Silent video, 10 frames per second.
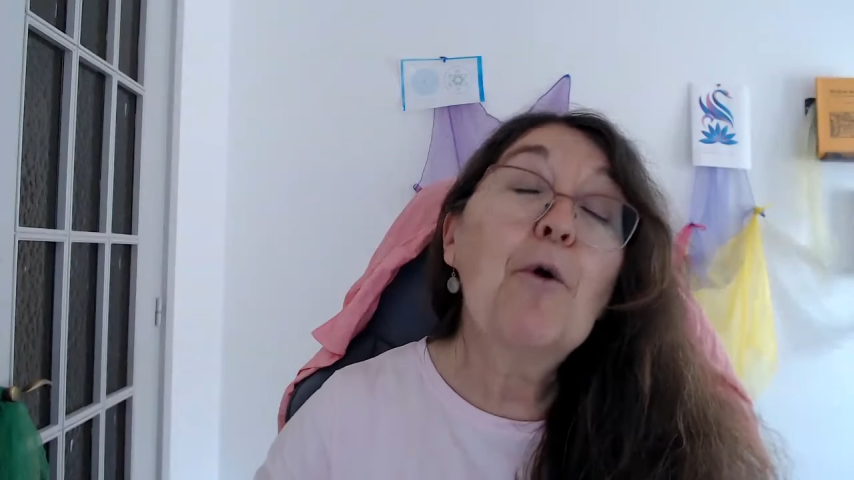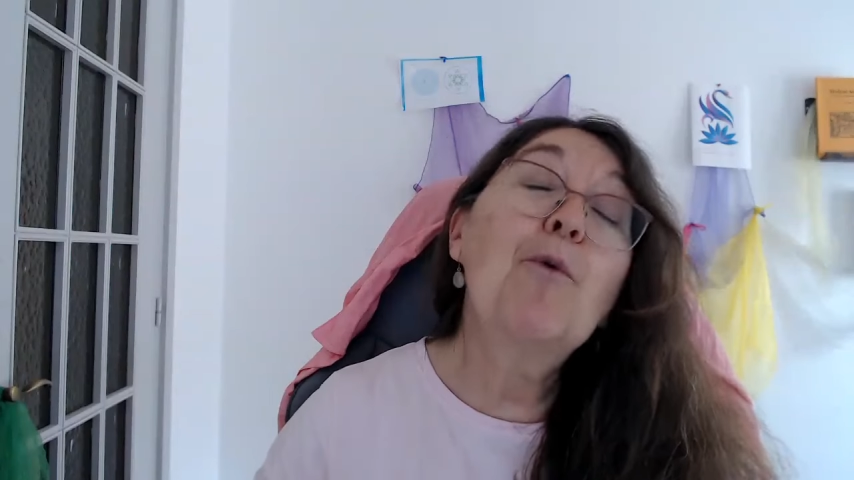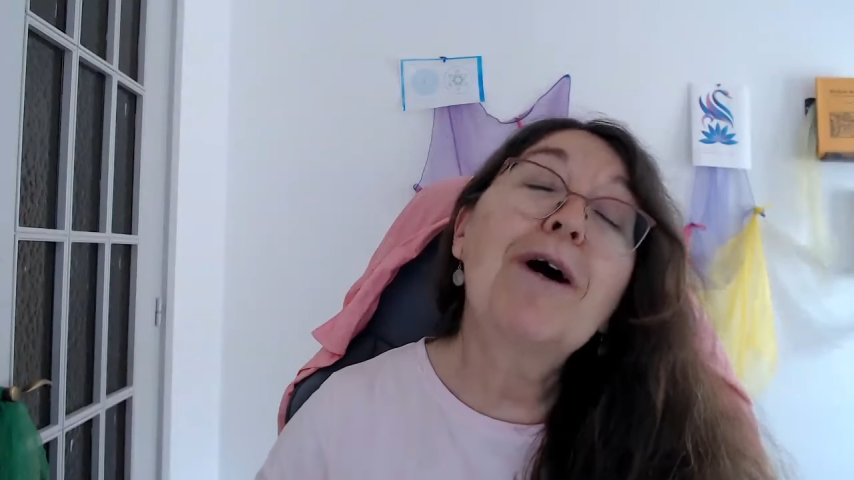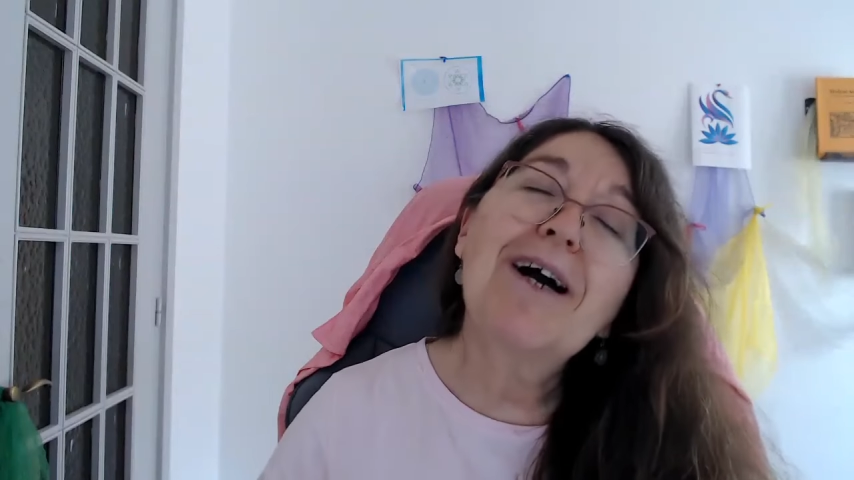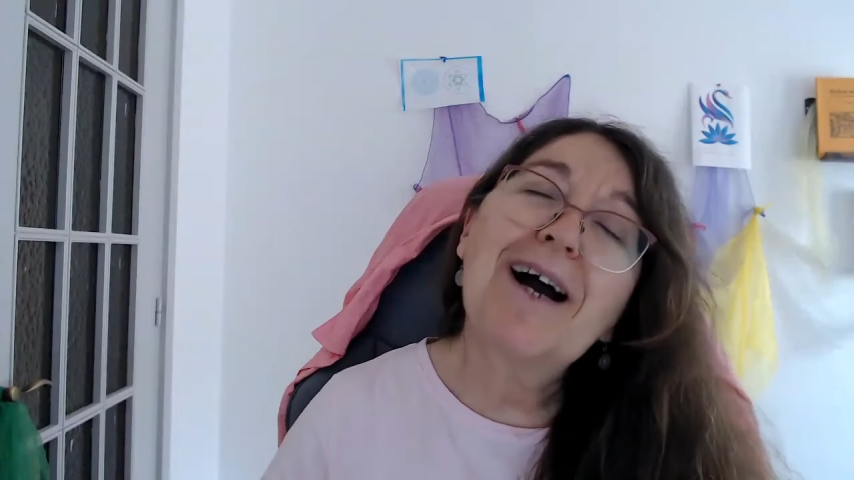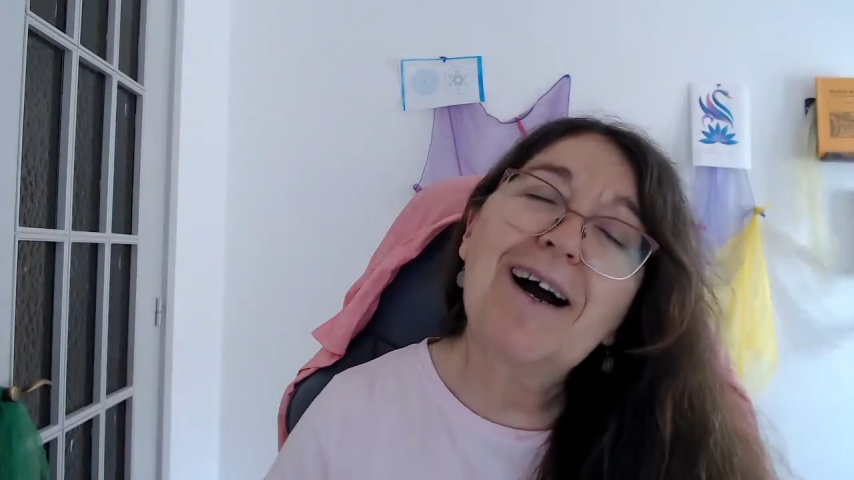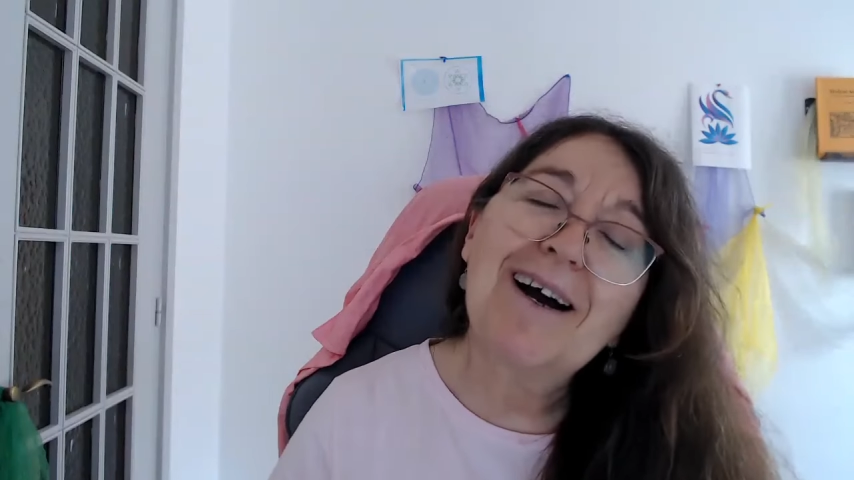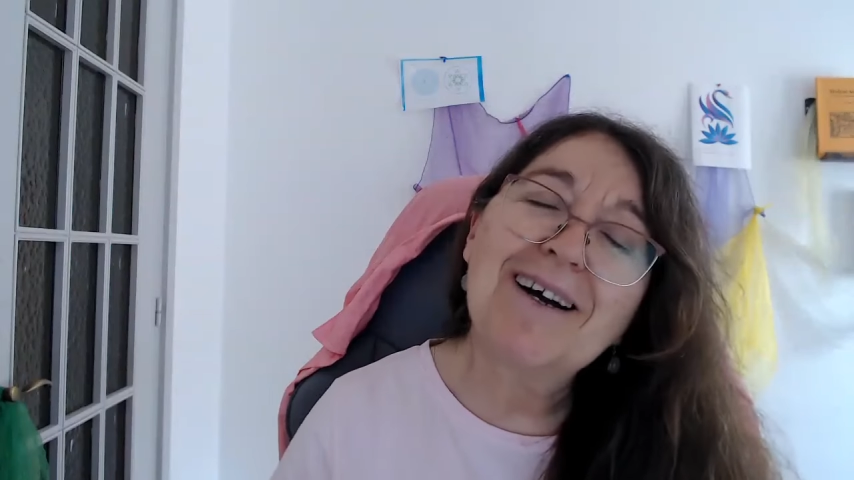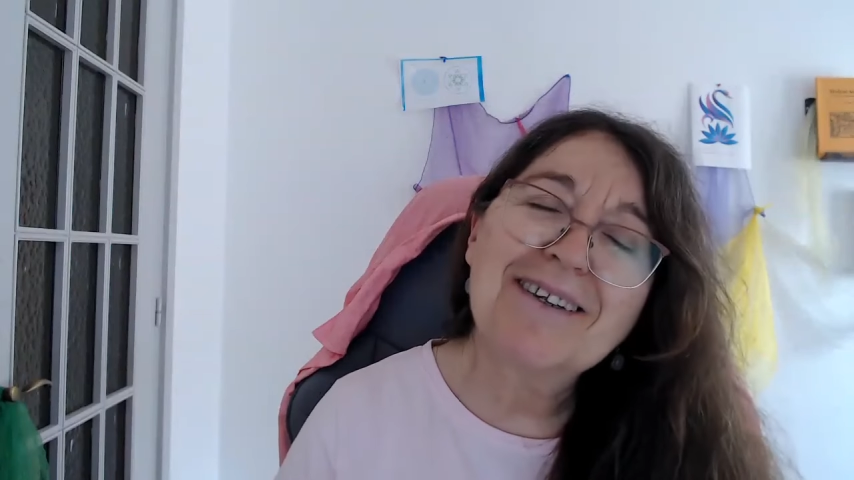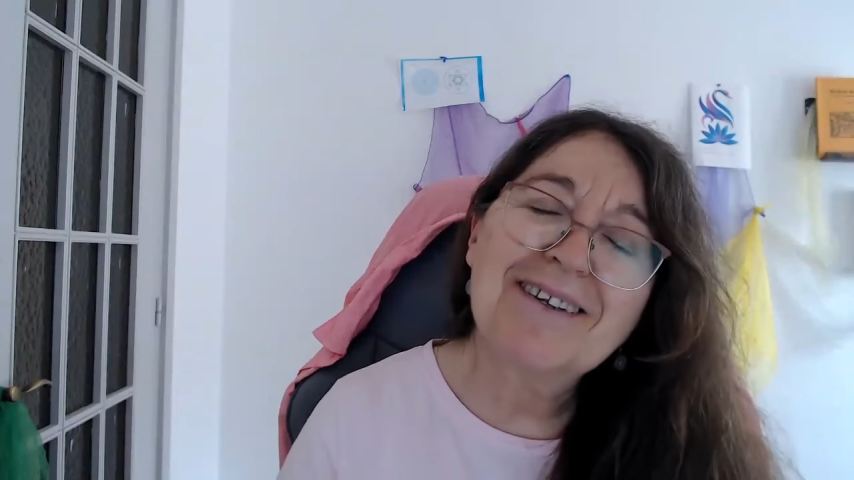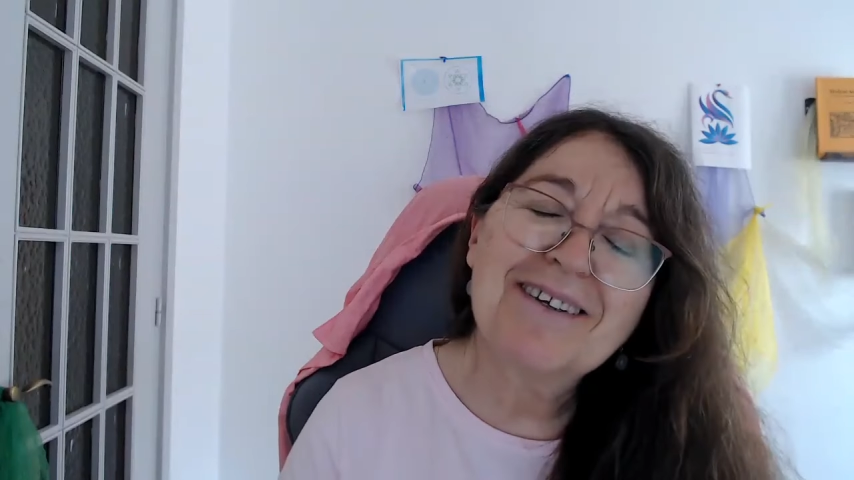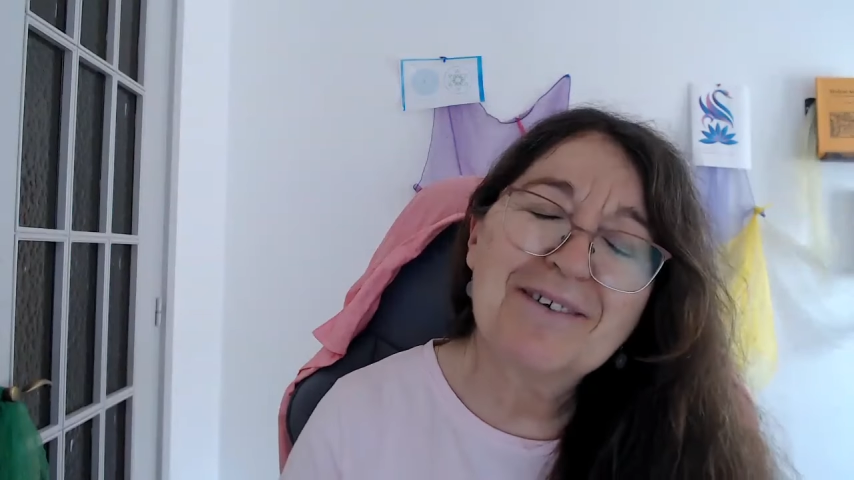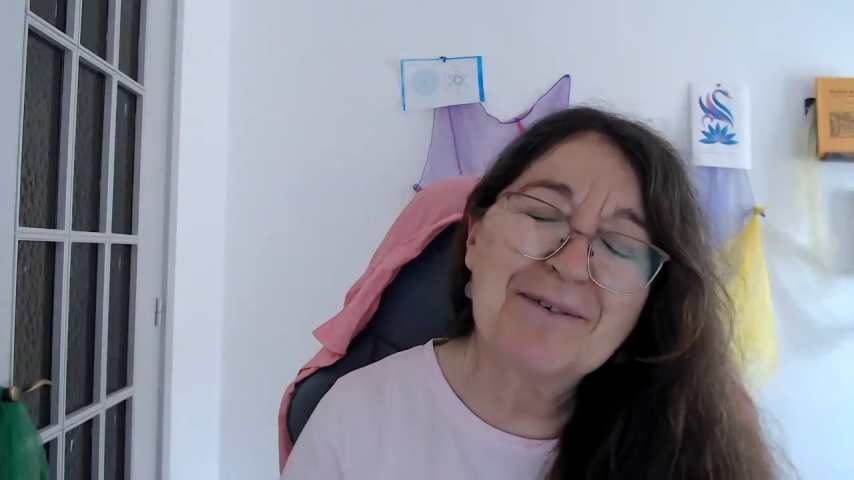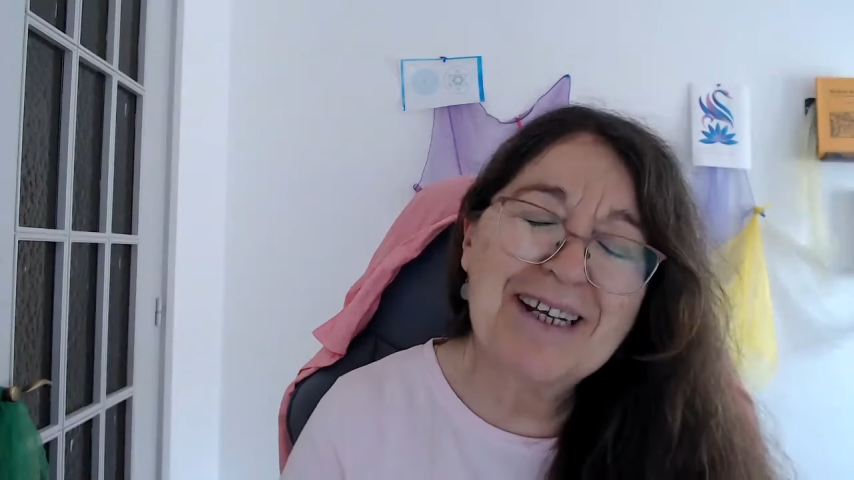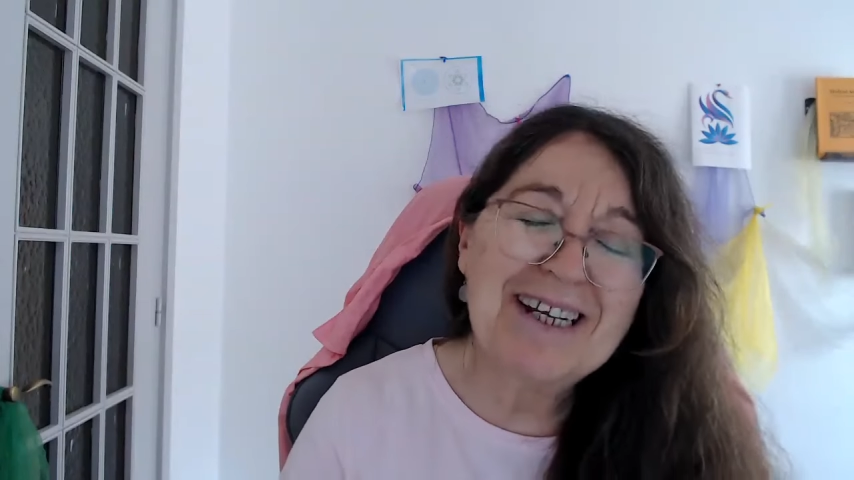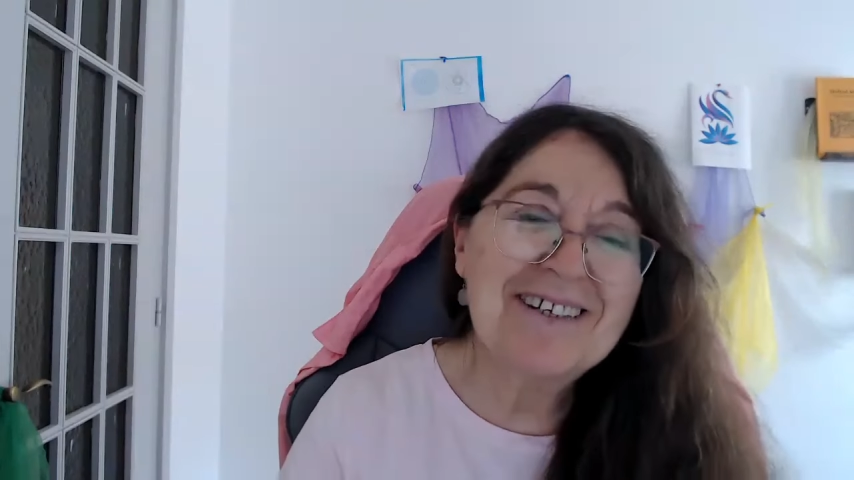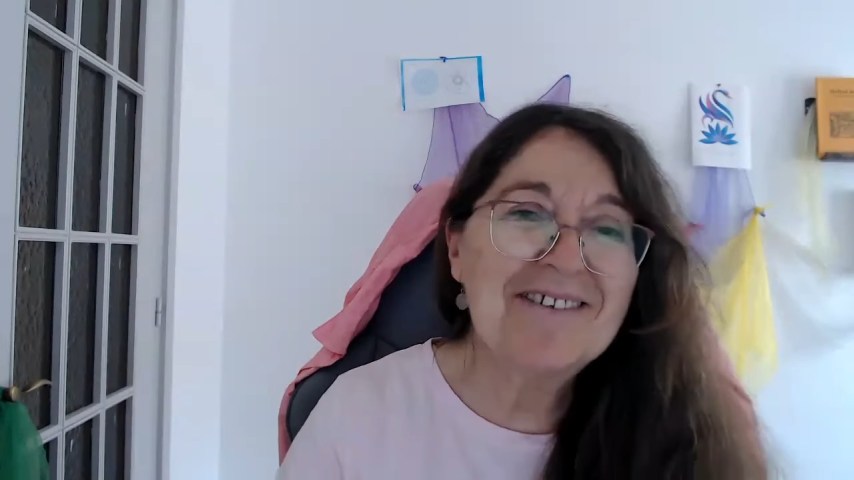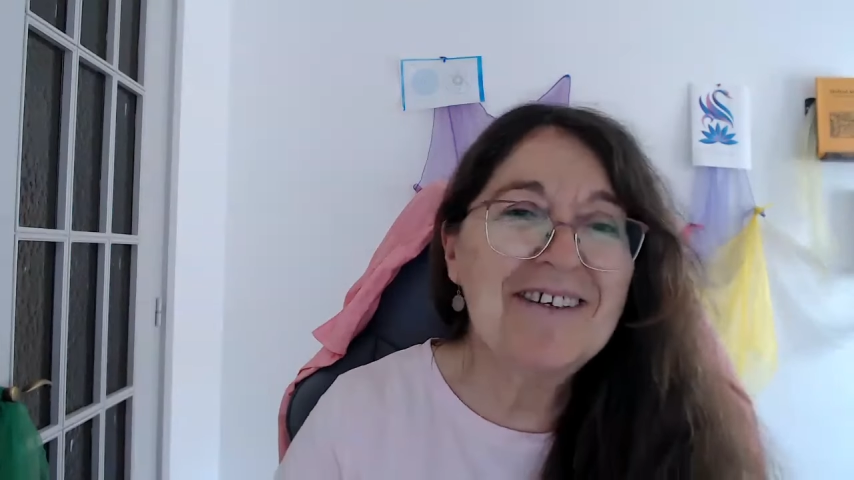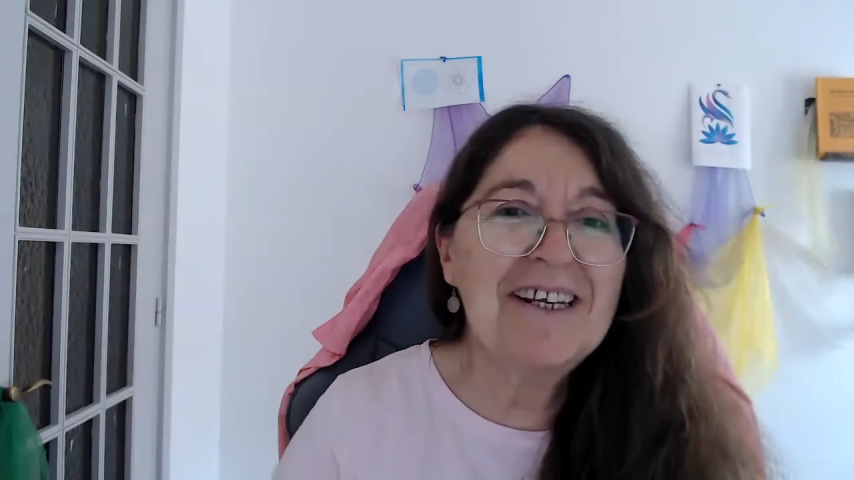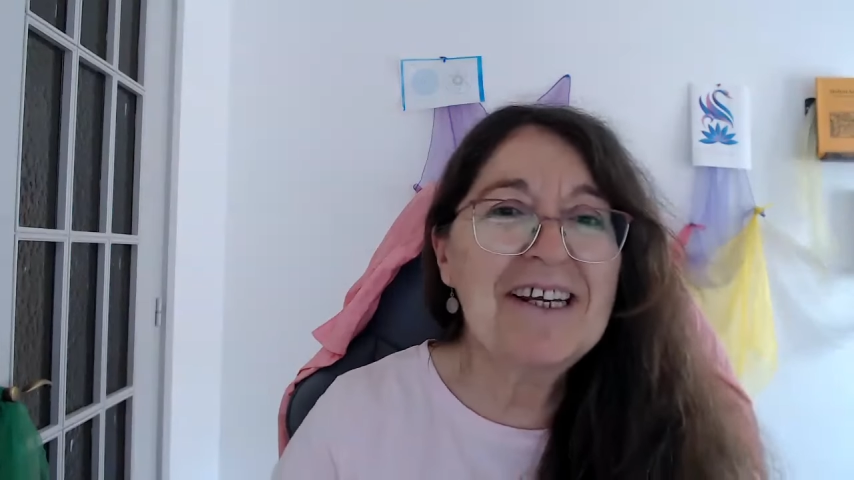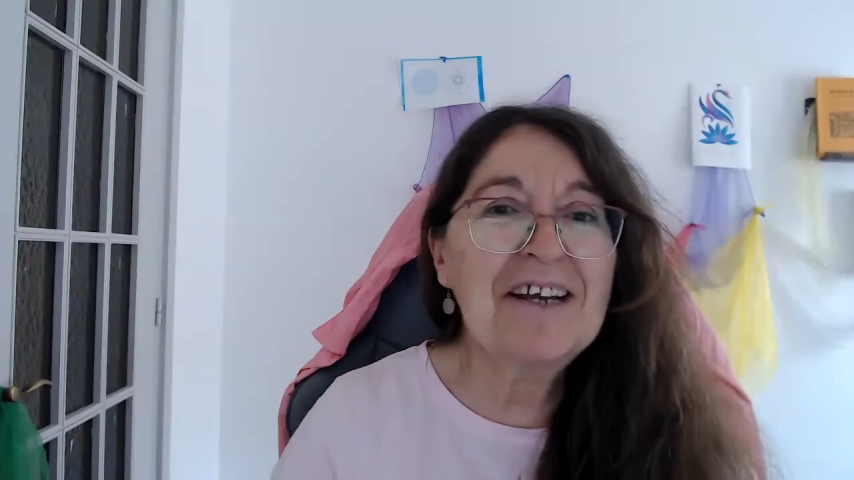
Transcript: one heart, we can say,